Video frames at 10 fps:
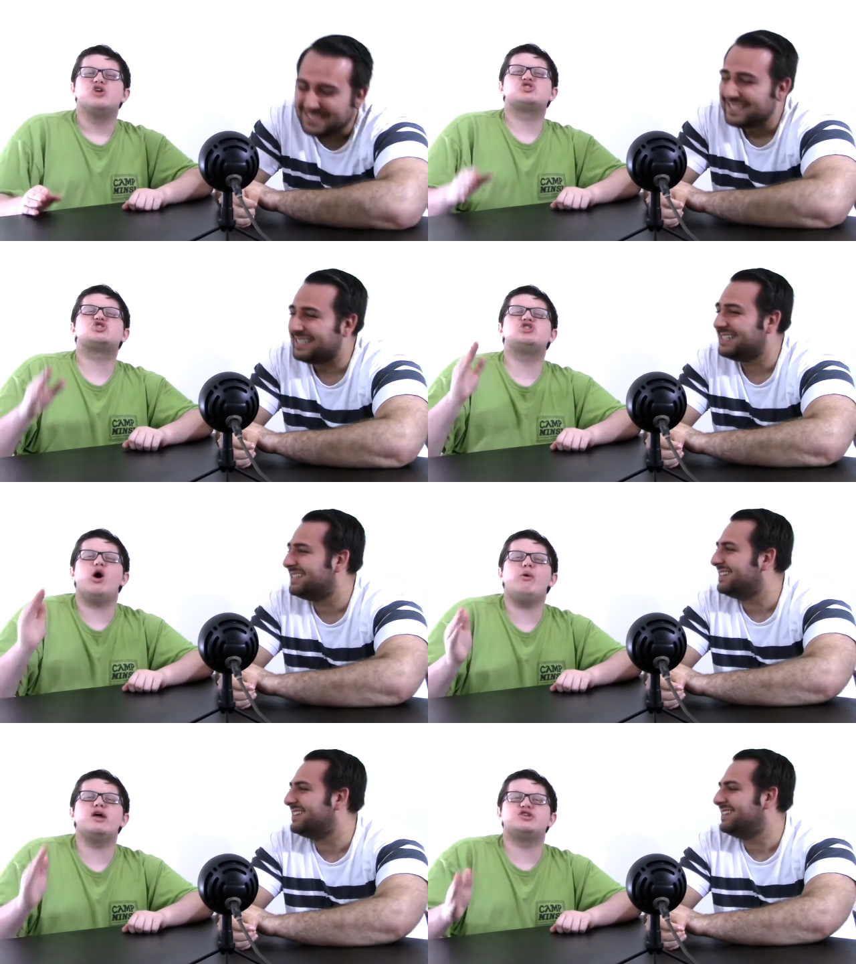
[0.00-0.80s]

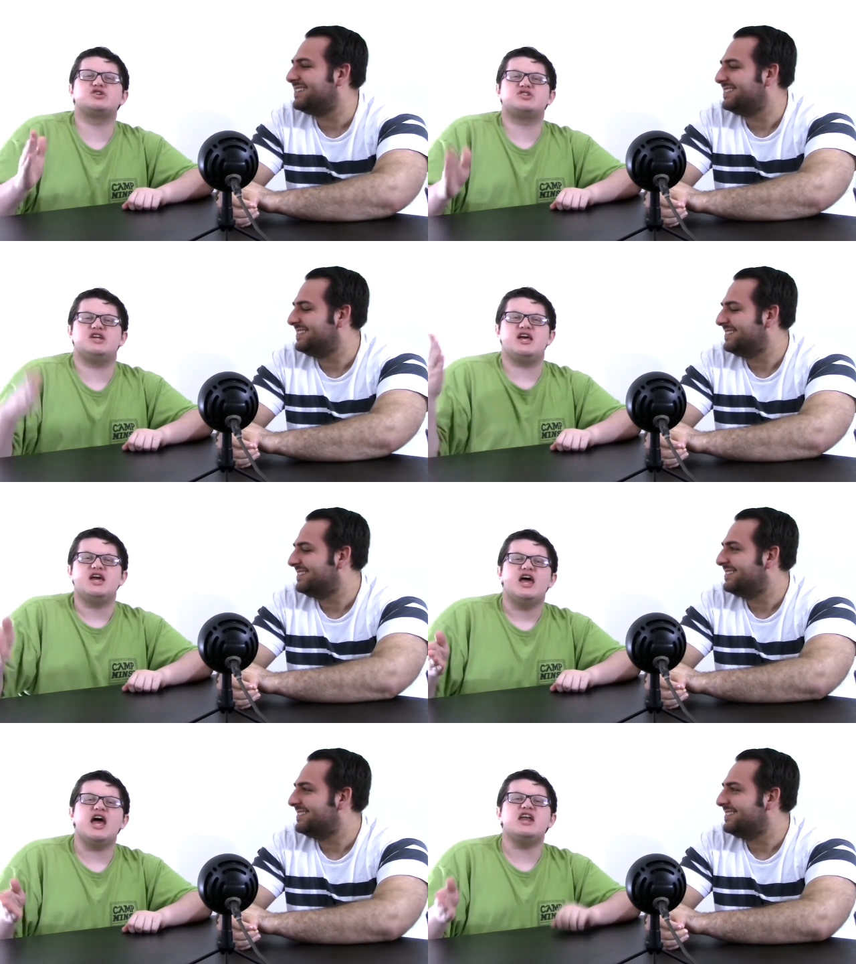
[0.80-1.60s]
Speaker 1: so
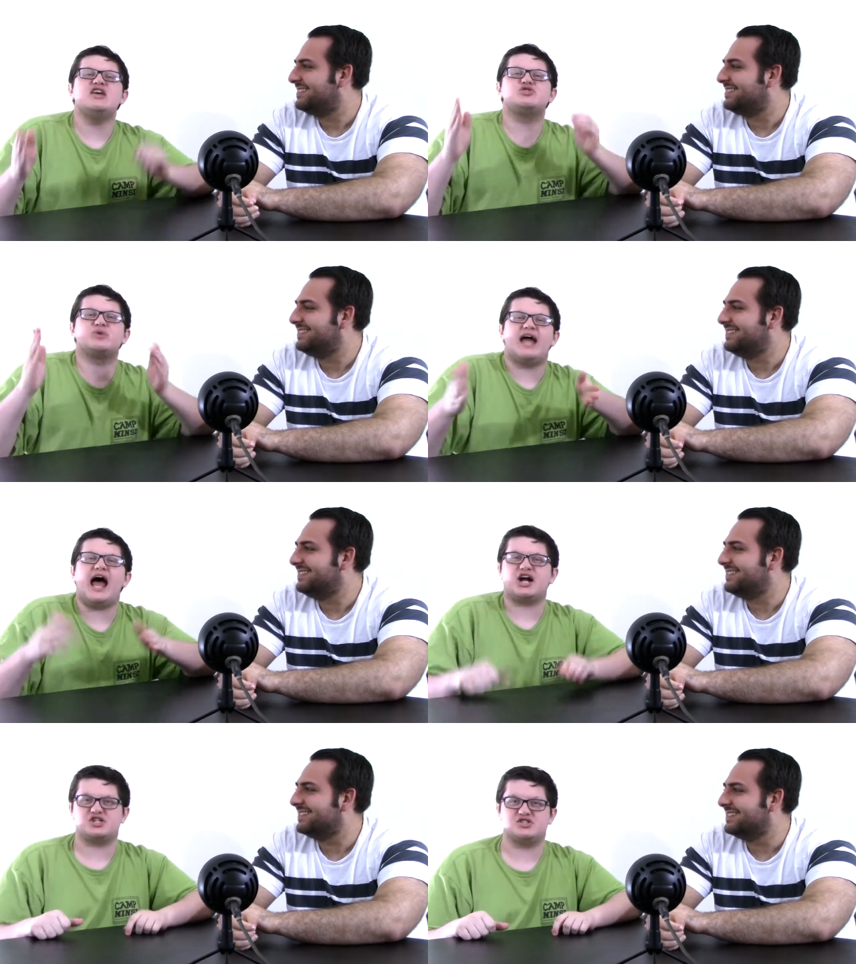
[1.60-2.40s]
interested in his
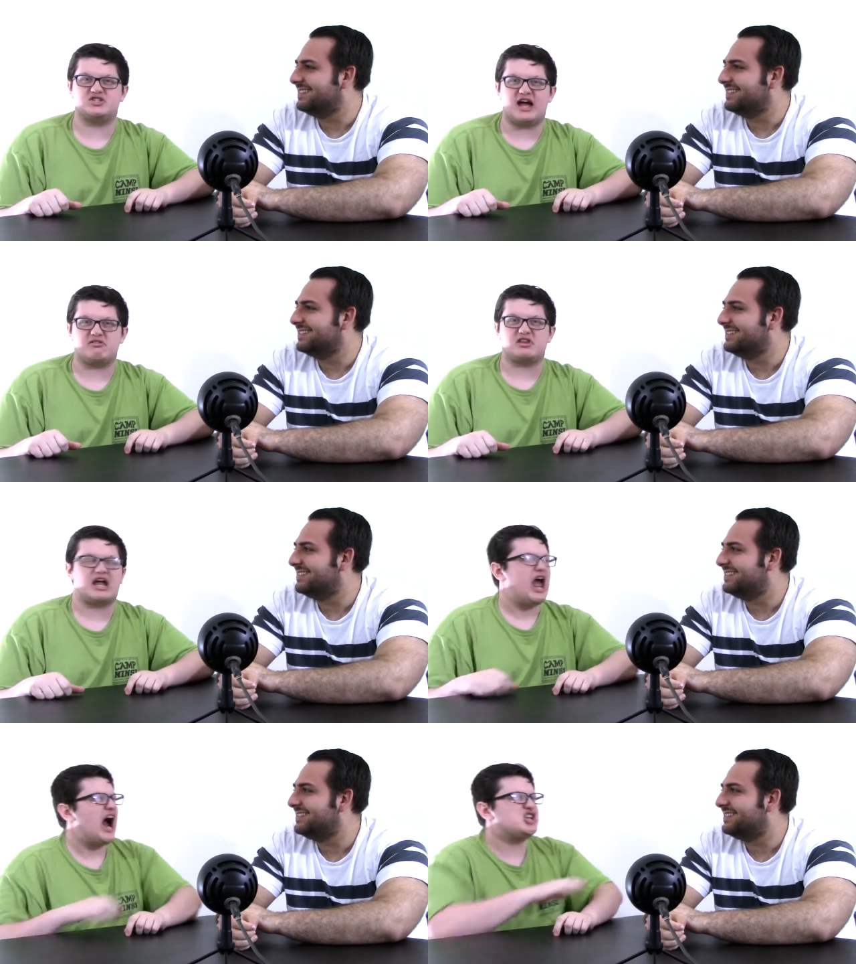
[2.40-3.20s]
reactions to
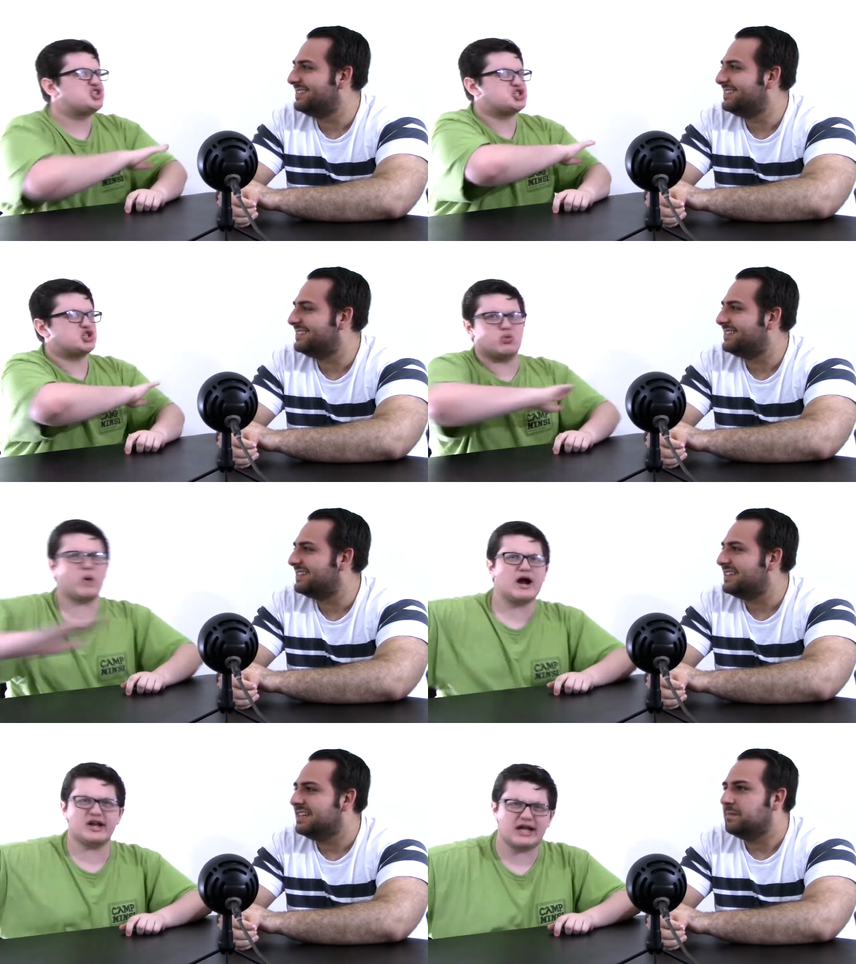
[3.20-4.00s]
everything? I
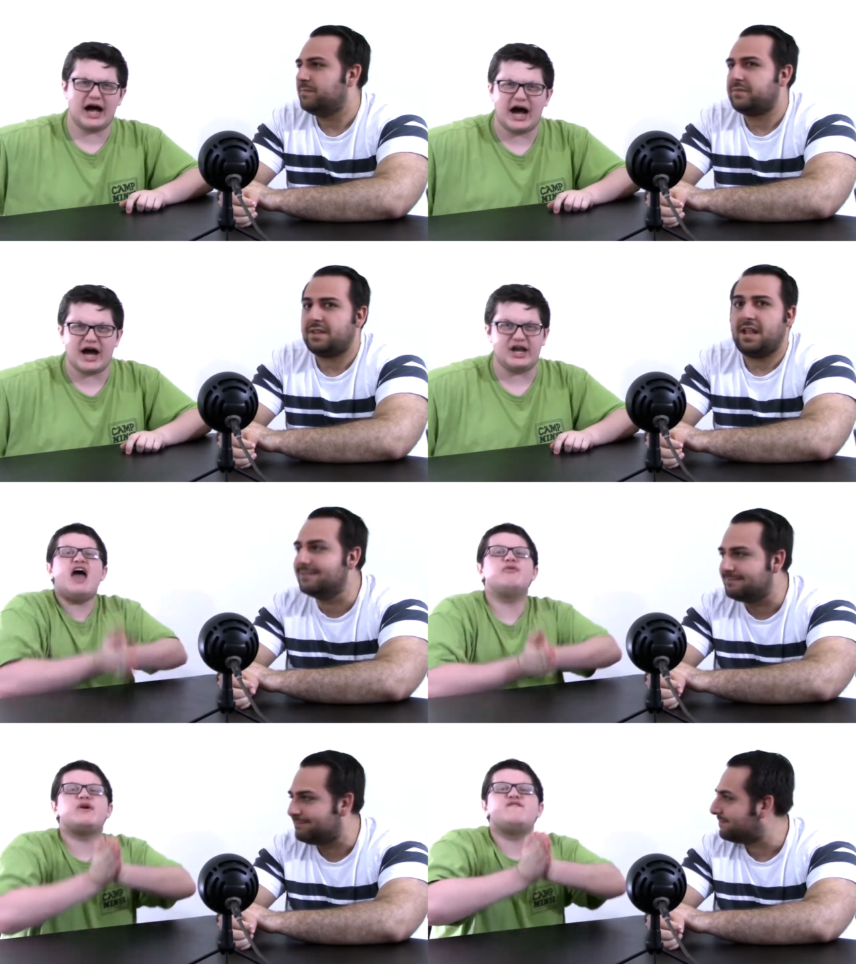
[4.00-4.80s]
swear to God,
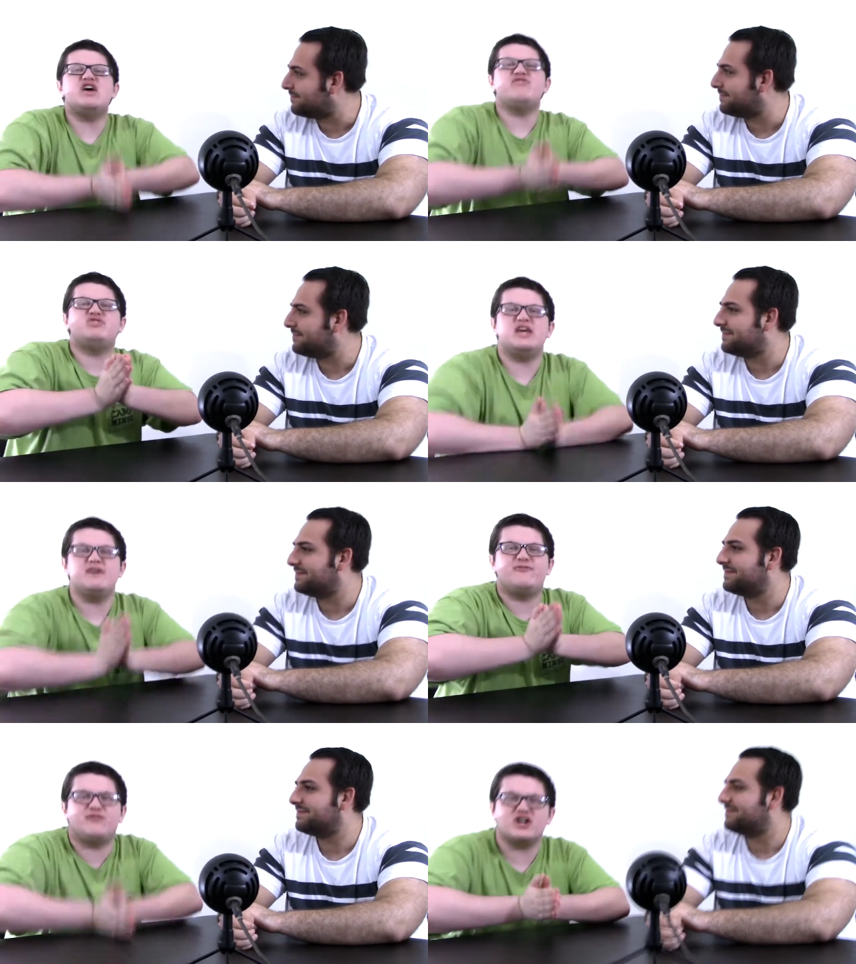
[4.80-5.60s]
every
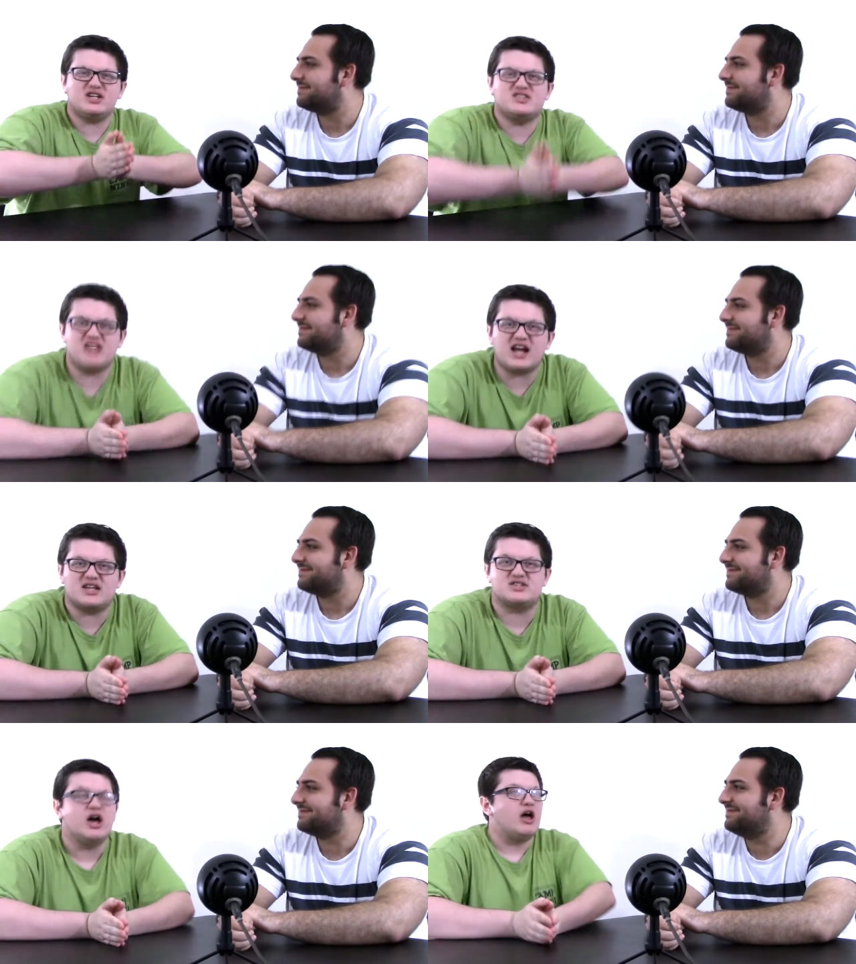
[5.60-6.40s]
15 fucking
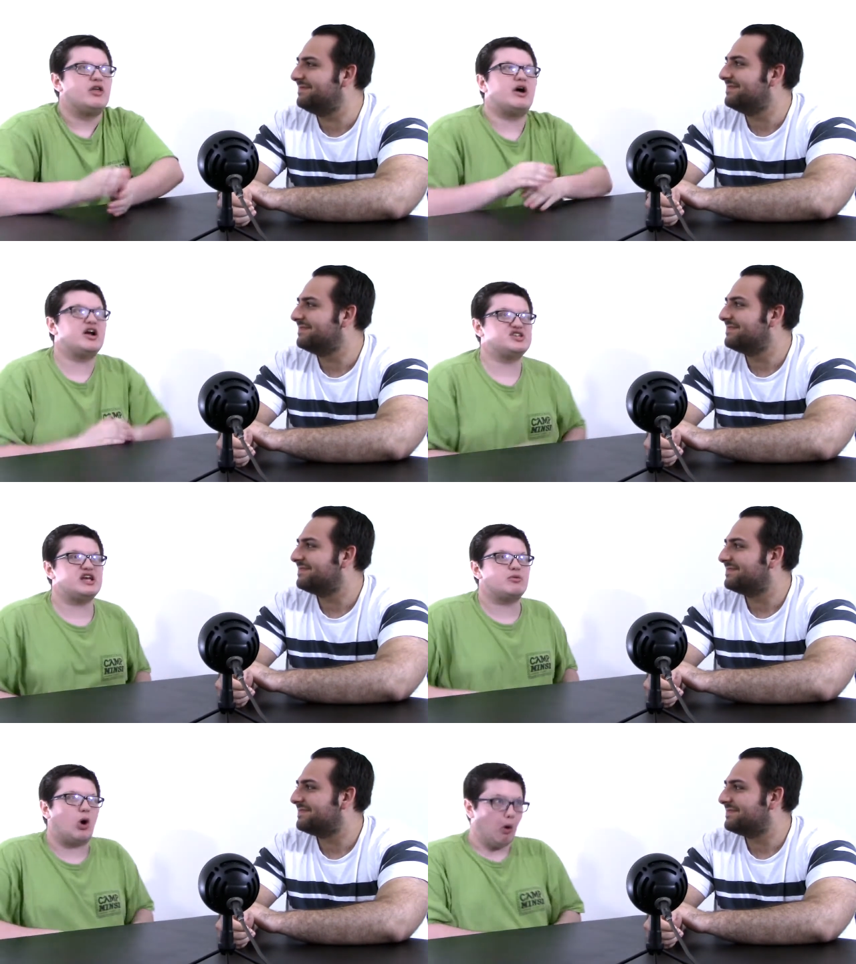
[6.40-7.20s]
seconds, I
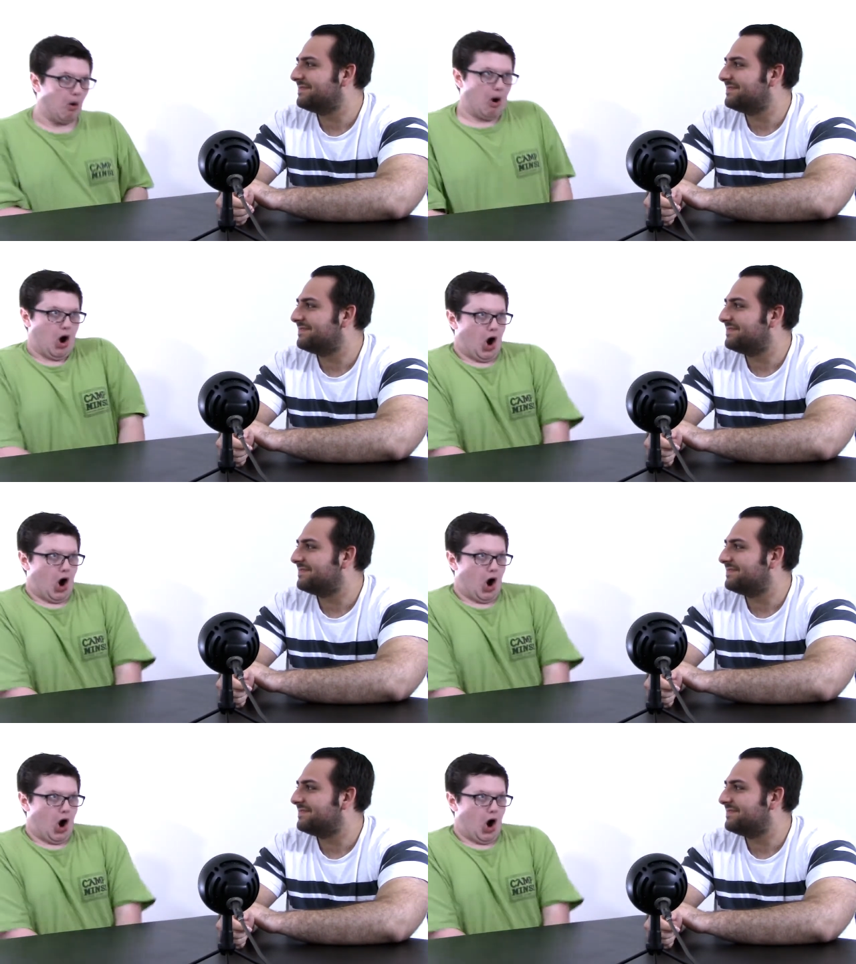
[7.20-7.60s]
see him go,